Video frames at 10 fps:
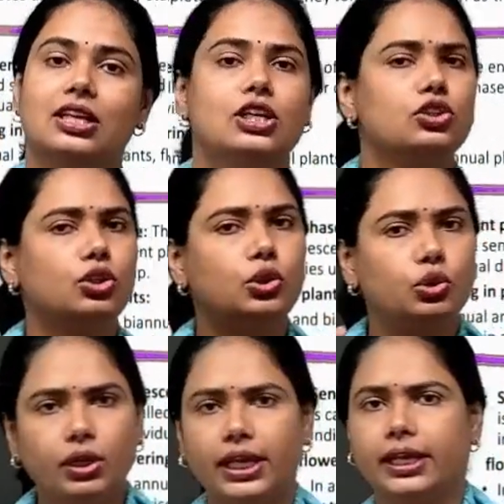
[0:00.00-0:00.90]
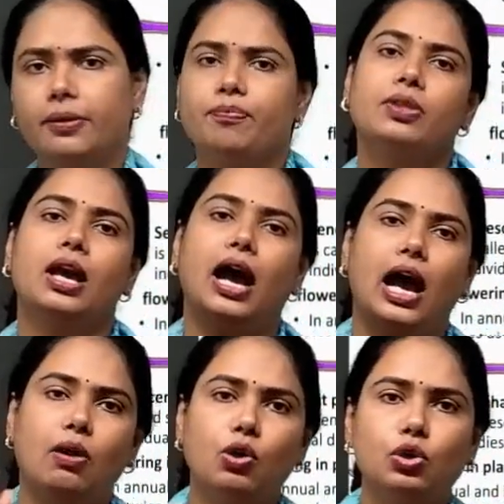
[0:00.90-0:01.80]
So today I
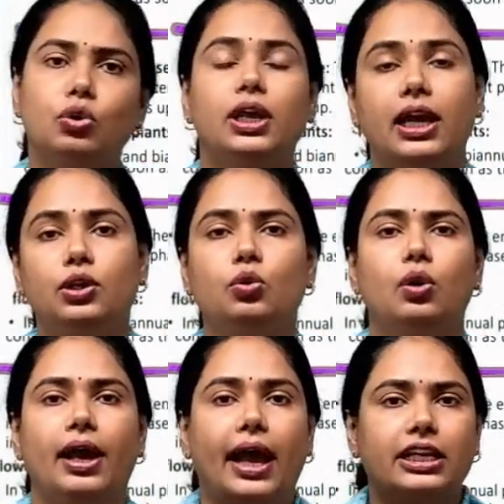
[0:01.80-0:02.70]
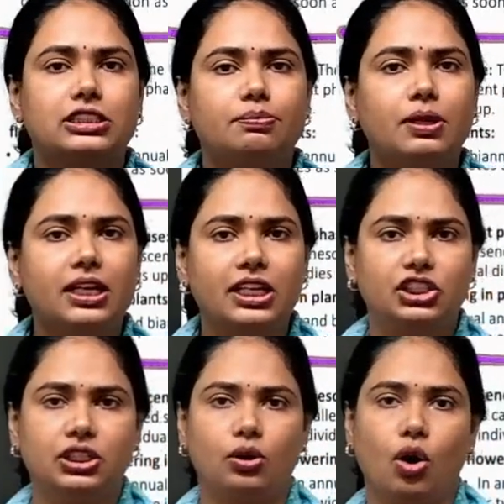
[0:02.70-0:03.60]
want to tell you
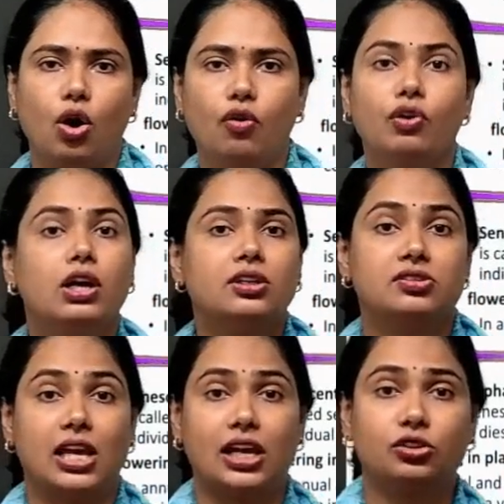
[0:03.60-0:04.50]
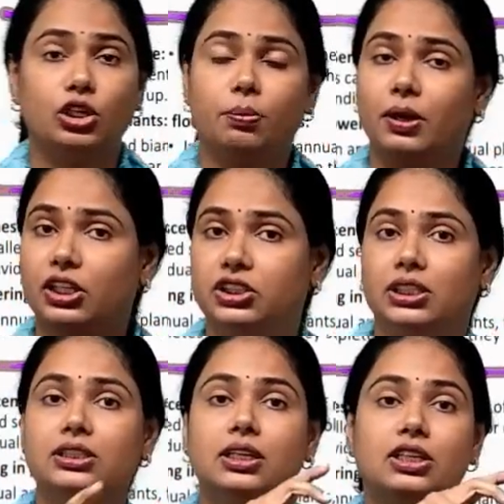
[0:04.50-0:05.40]
explanation of sexual reproduction
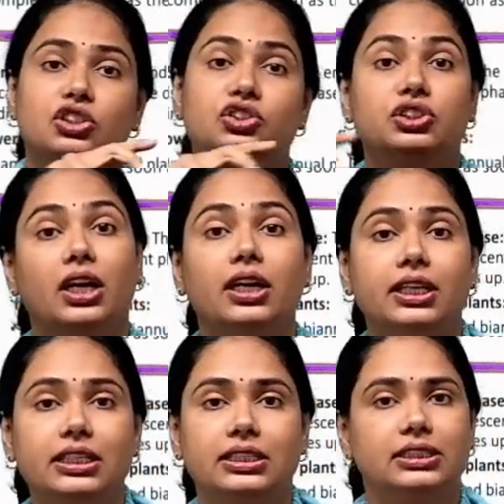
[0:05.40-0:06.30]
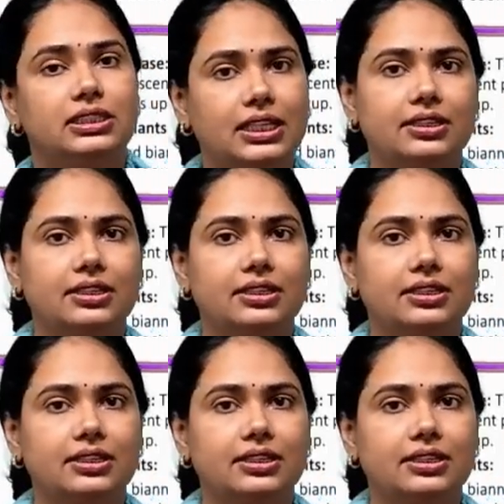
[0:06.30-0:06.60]
journey. Yes,